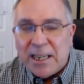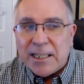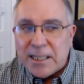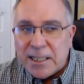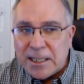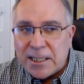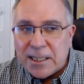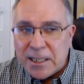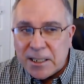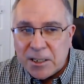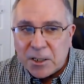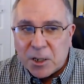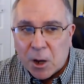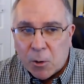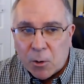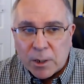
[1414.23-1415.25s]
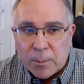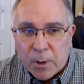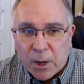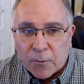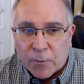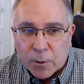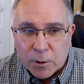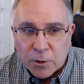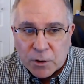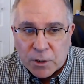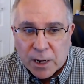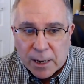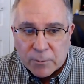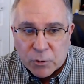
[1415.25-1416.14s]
since this is going to be a first-time